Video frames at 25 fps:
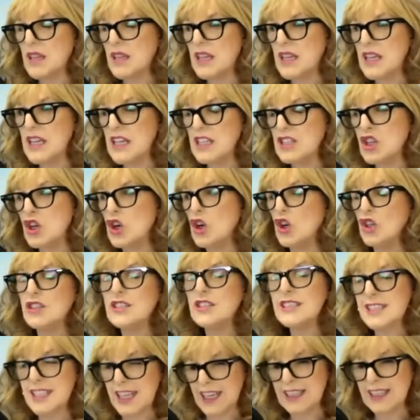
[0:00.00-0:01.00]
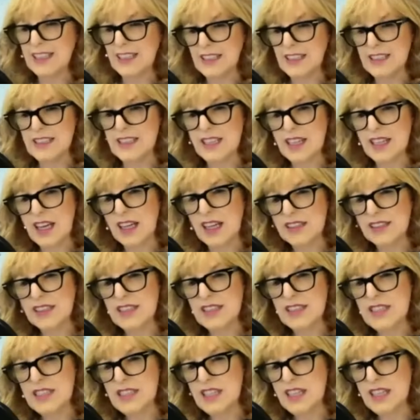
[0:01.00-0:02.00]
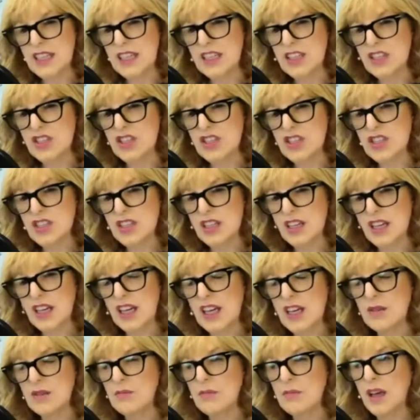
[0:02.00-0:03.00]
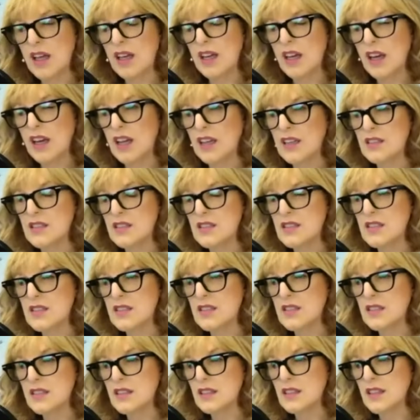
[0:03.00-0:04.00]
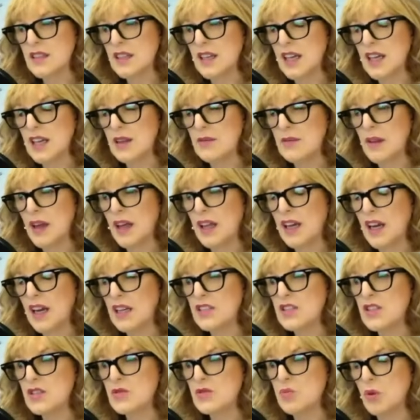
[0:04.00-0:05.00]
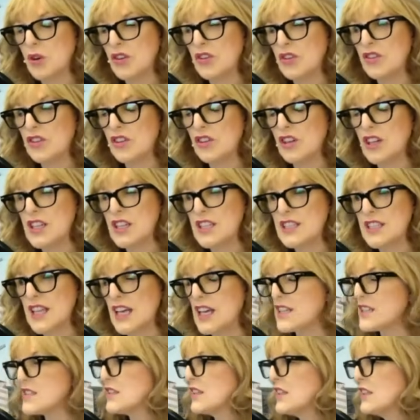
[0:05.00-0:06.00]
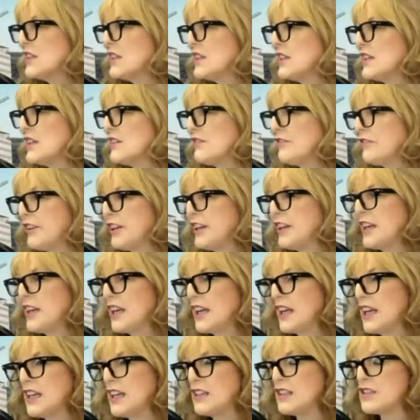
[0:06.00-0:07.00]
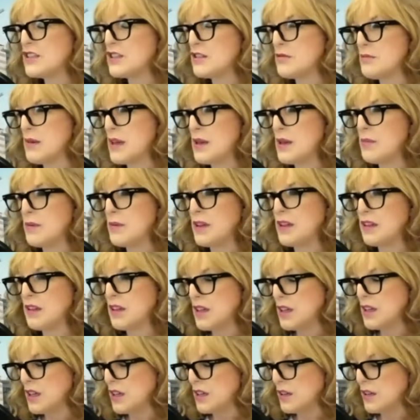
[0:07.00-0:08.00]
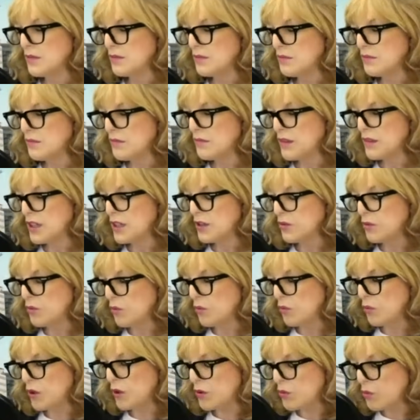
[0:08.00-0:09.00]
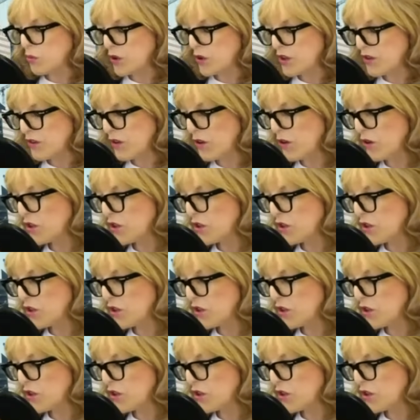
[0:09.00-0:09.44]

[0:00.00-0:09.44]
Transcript: is unsettled at this stage. And I just wonder, is that feeding into maybe, we're